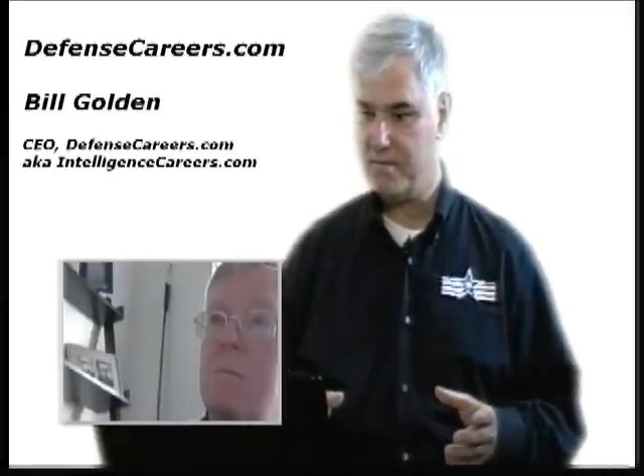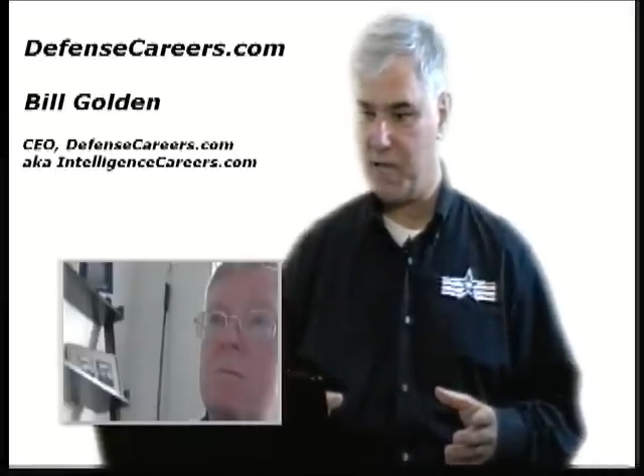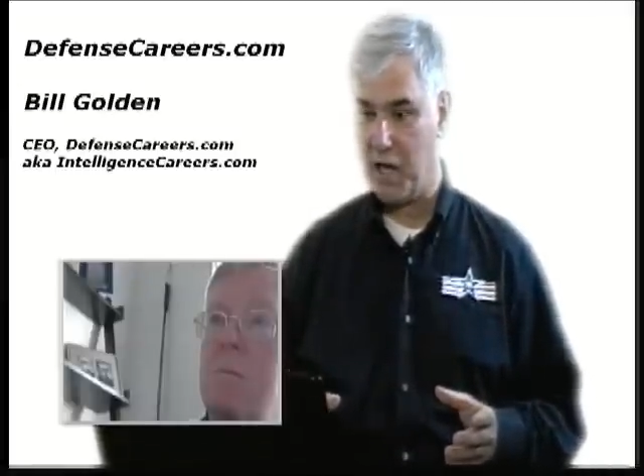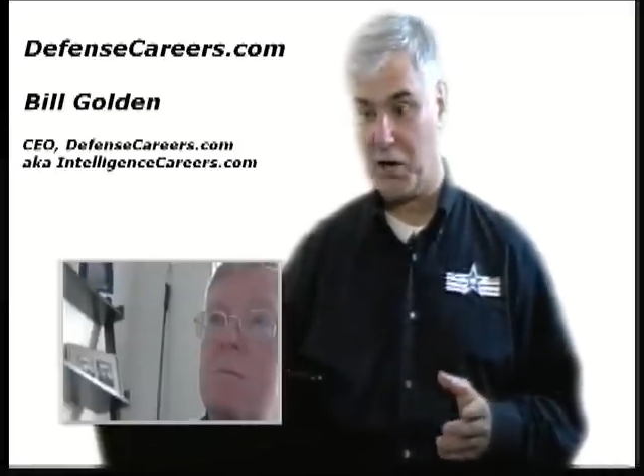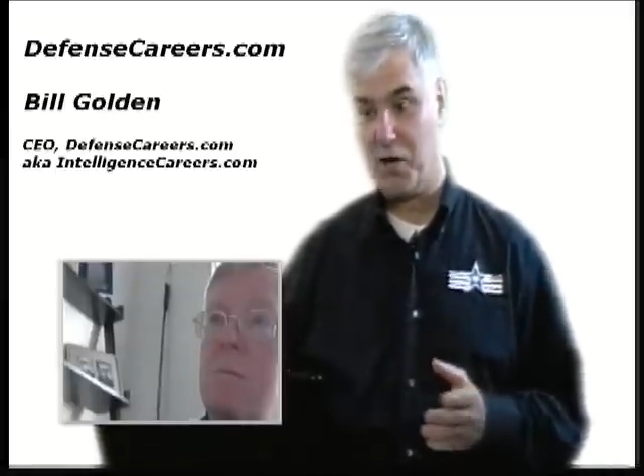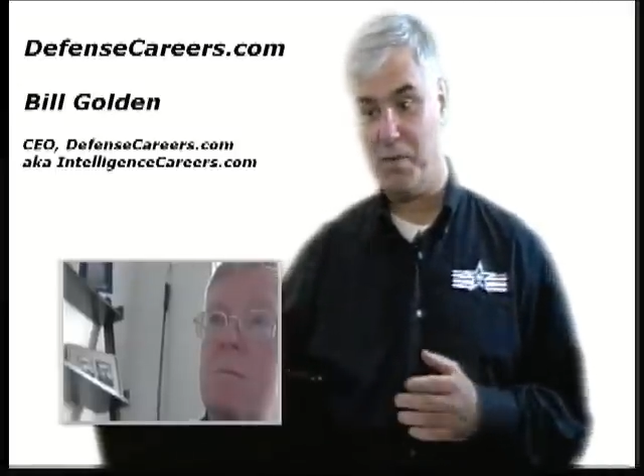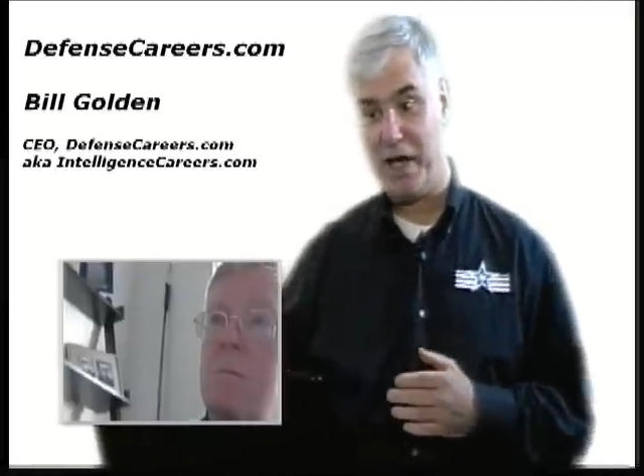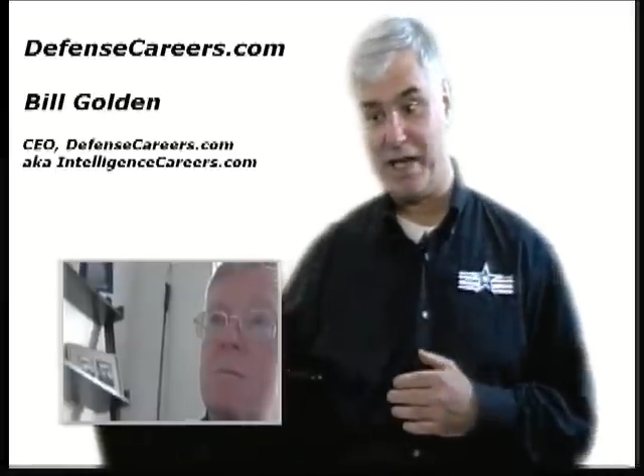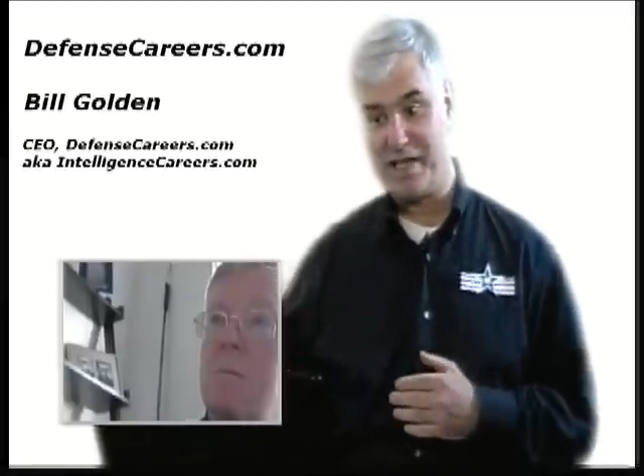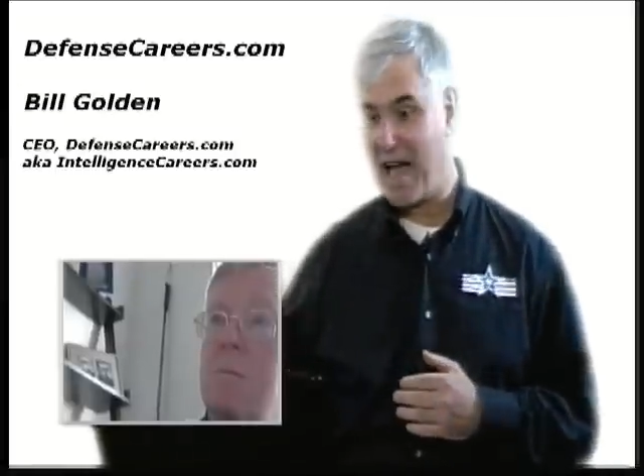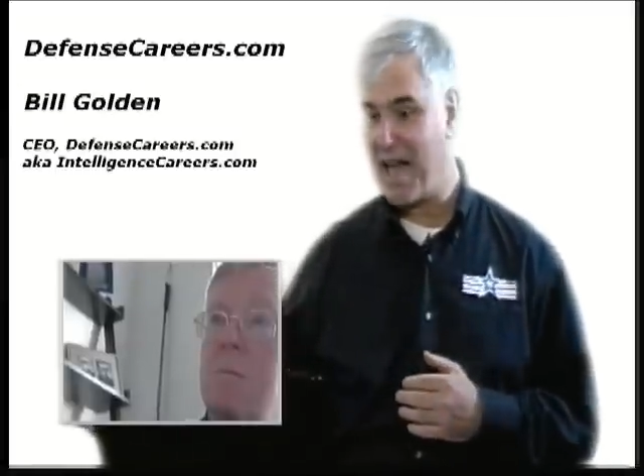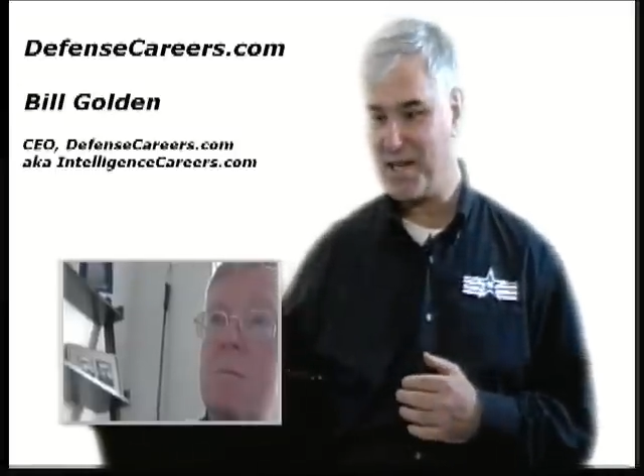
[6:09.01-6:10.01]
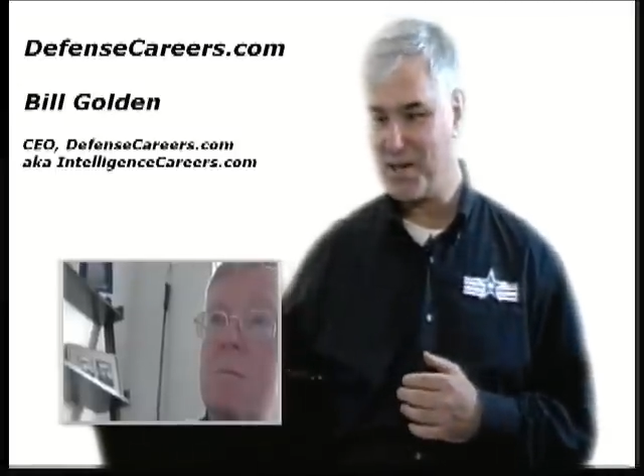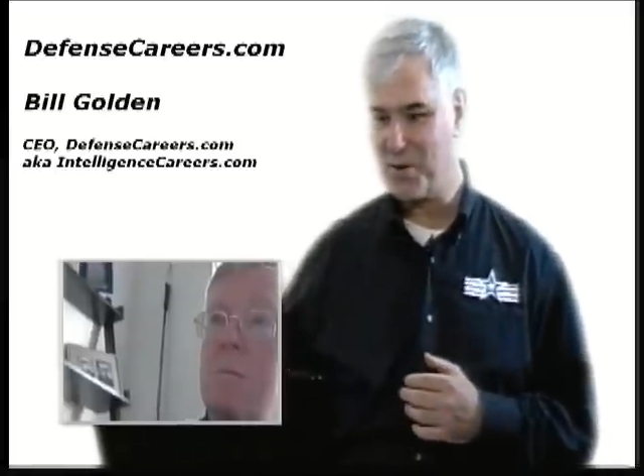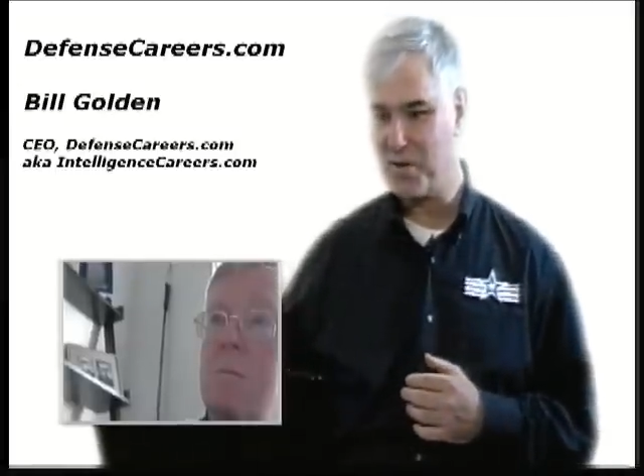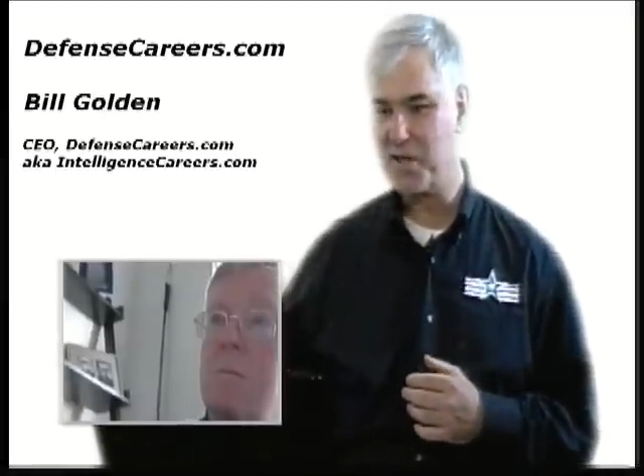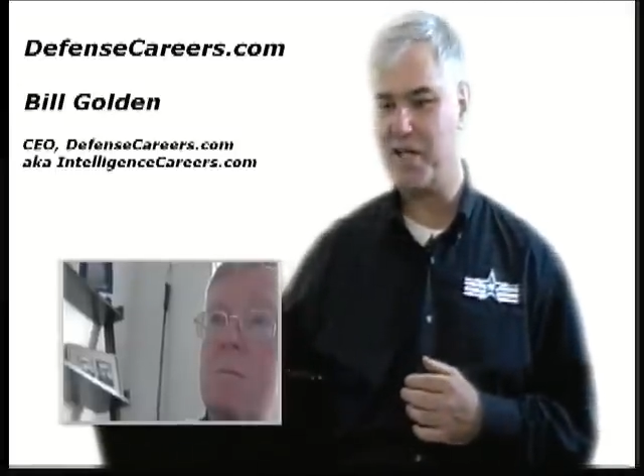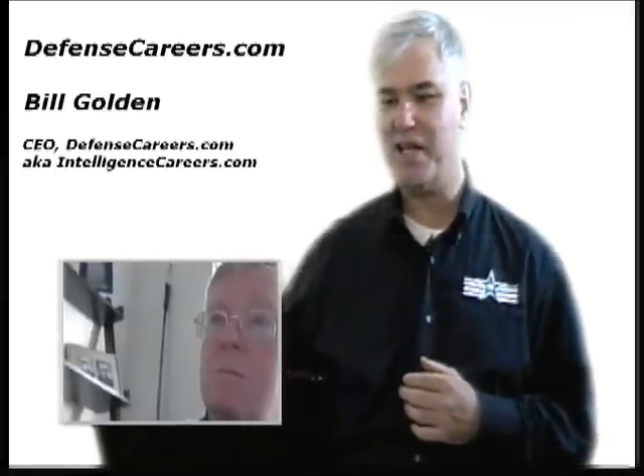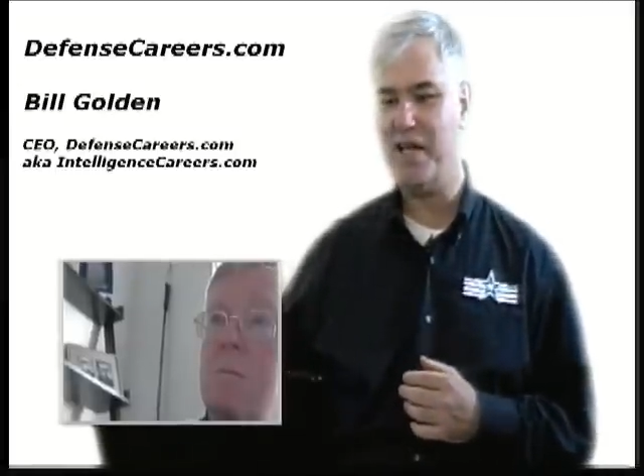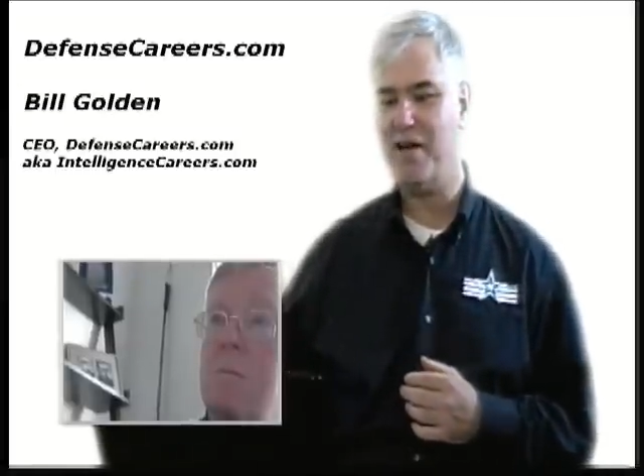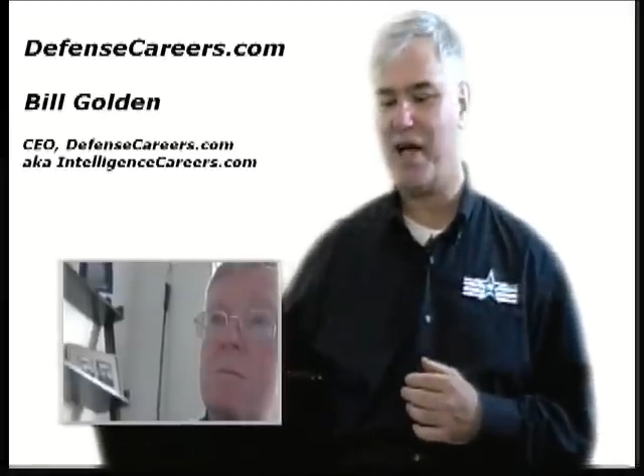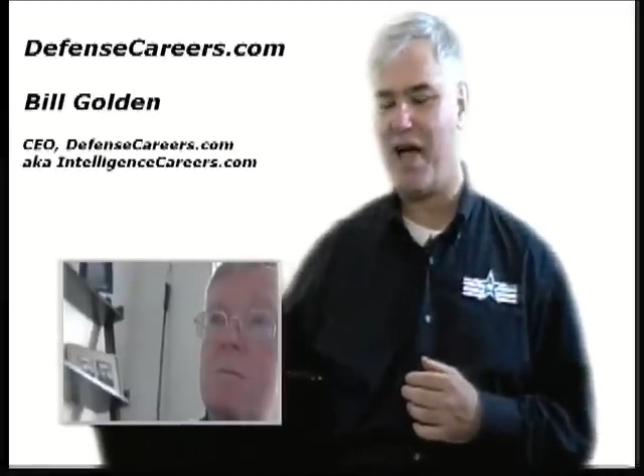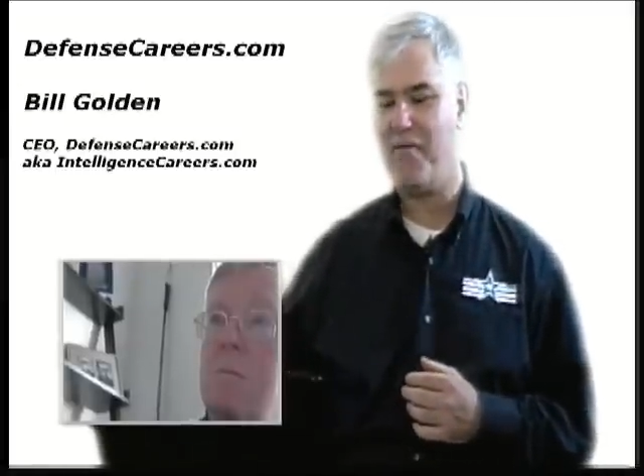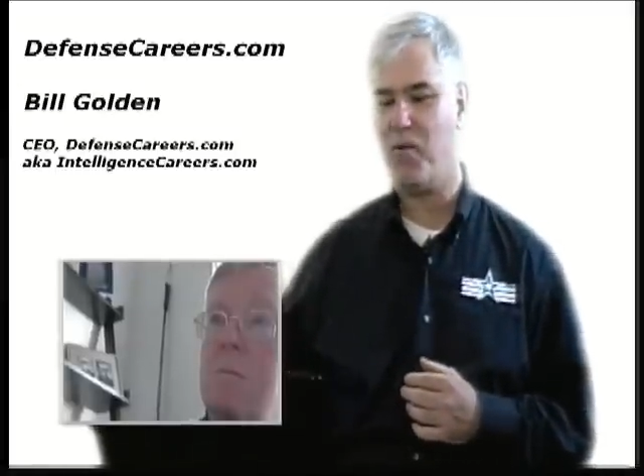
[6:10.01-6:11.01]
It could be a tactical city
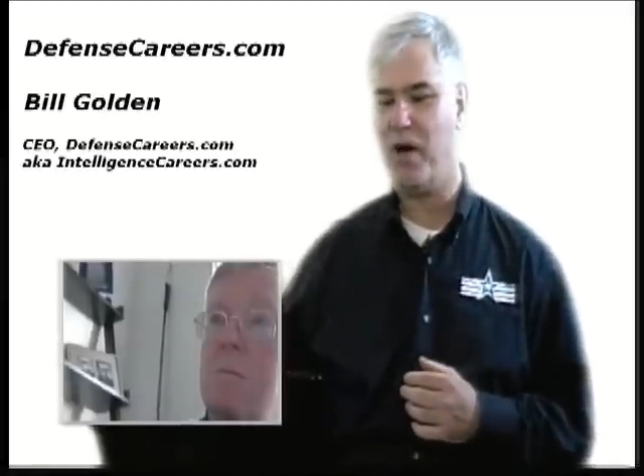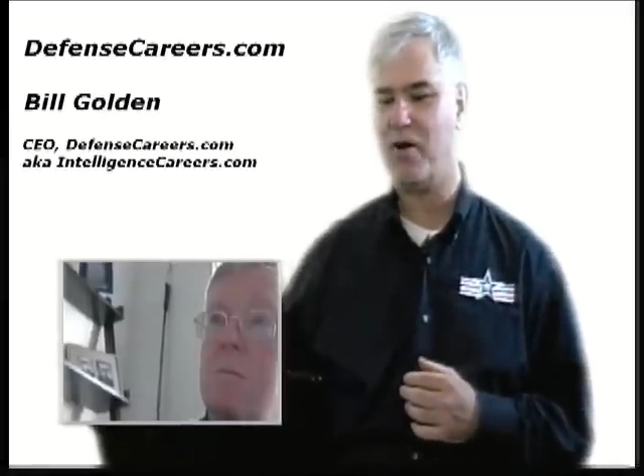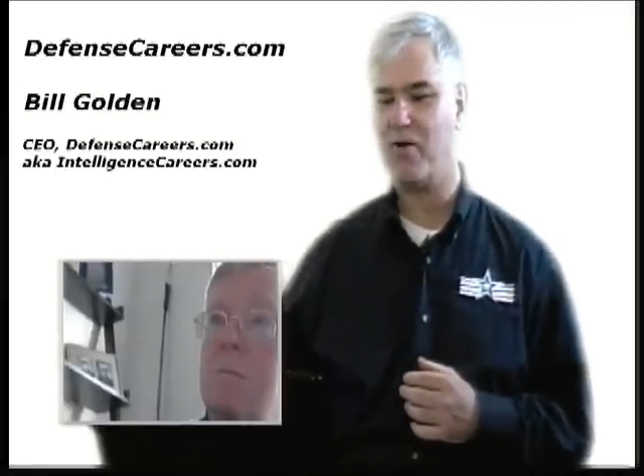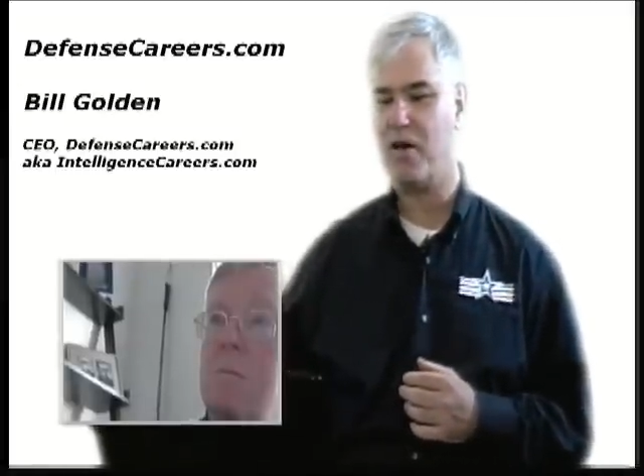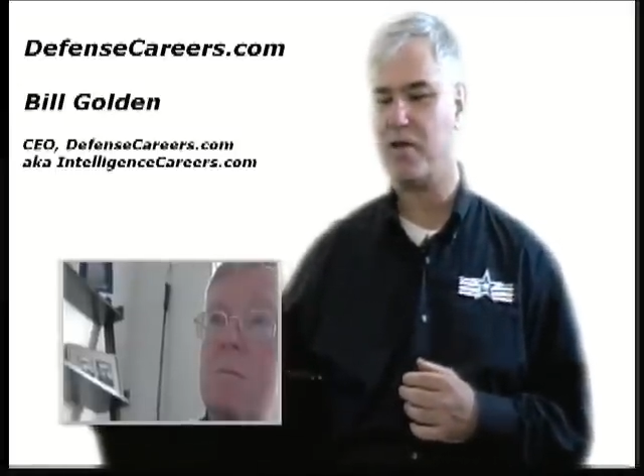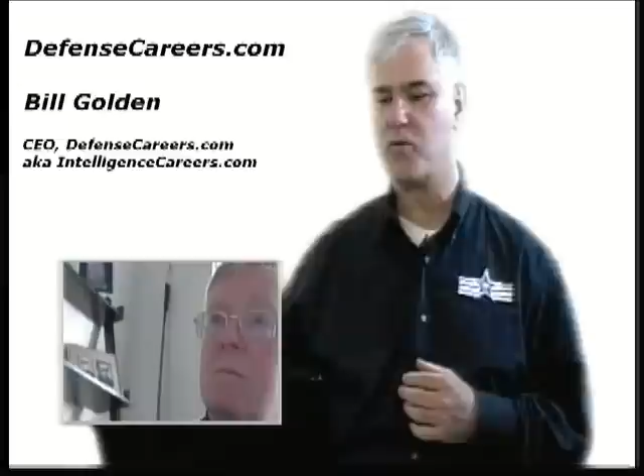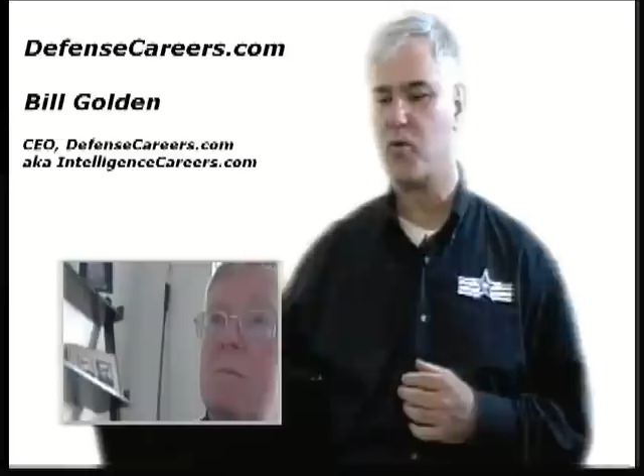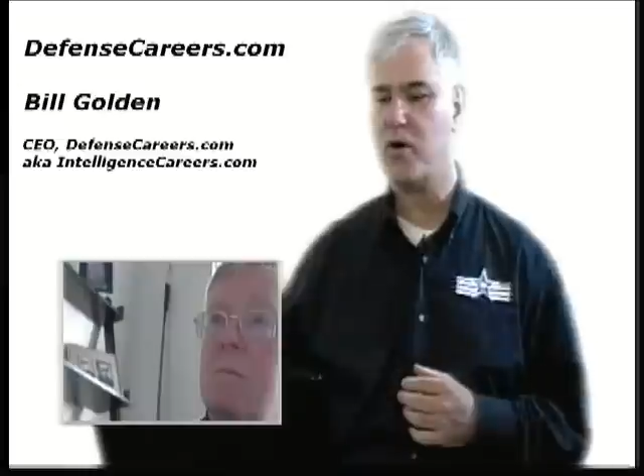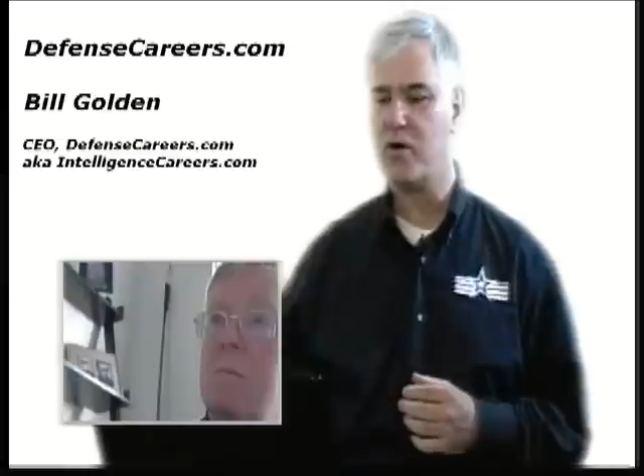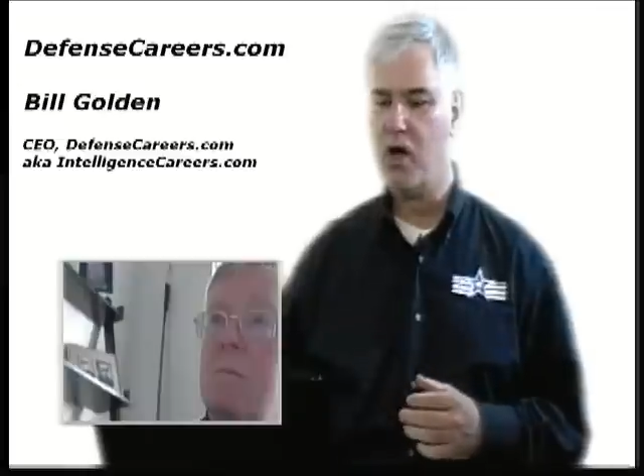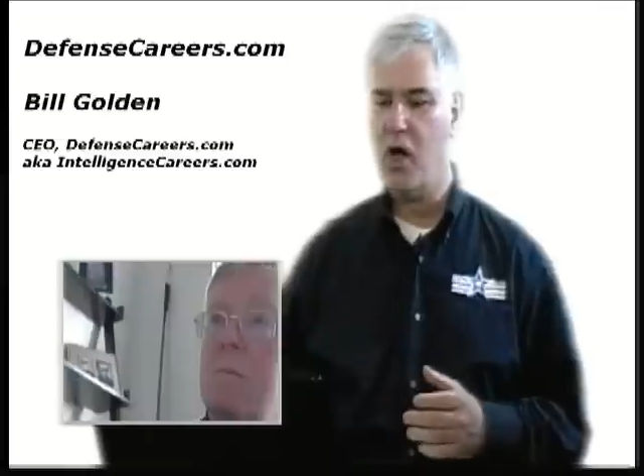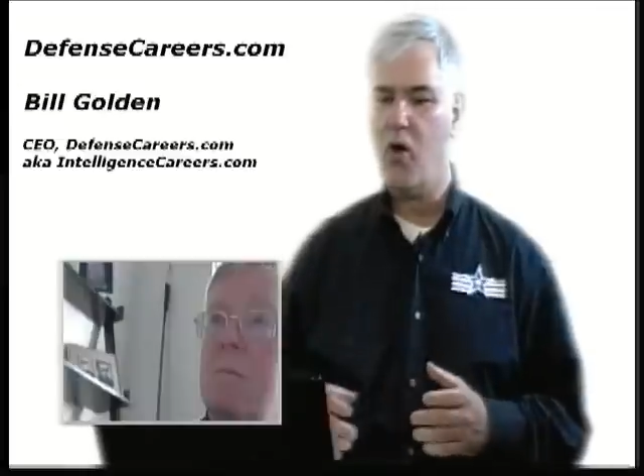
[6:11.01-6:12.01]
halfway across the world,